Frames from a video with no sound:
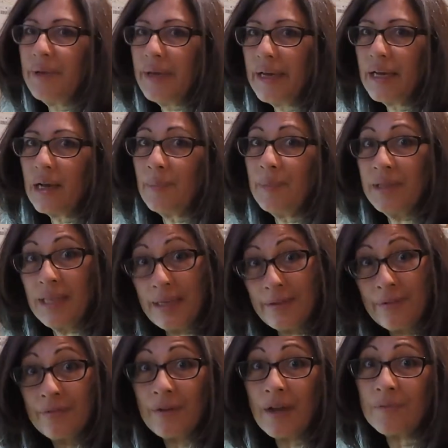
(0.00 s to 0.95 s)
big. I mean, they
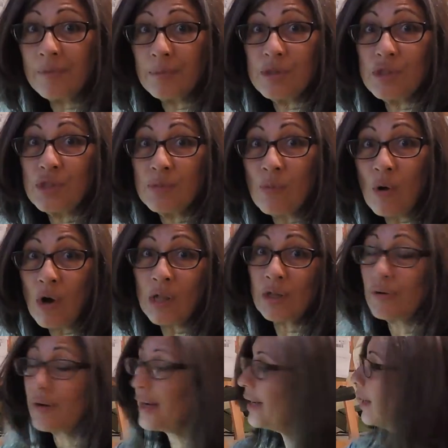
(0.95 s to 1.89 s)
even have them
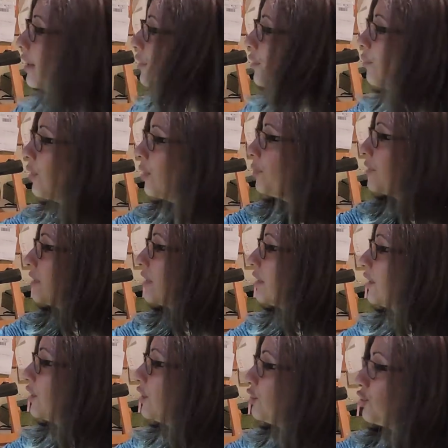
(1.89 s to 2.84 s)
smaller. I got the one with
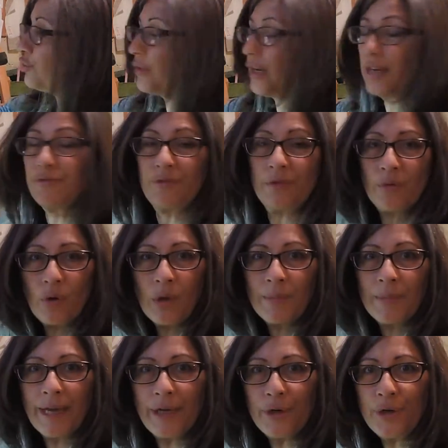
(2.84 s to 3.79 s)
the little tray for all
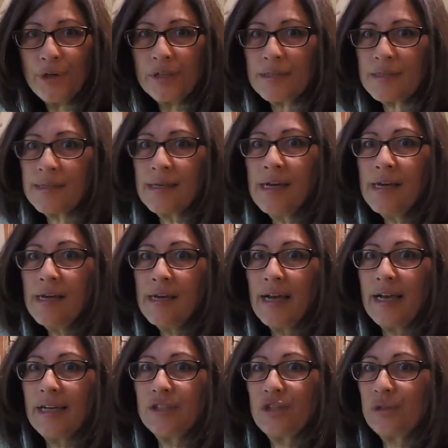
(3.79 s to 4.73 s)
my hooks,
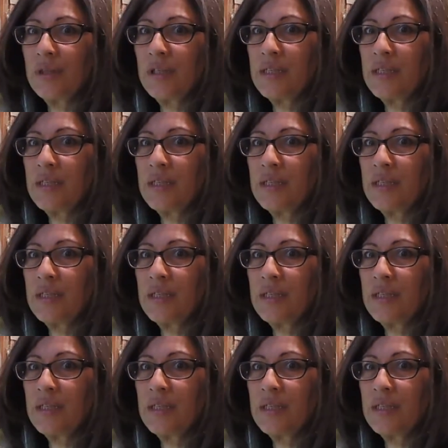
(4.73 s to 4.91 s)
as you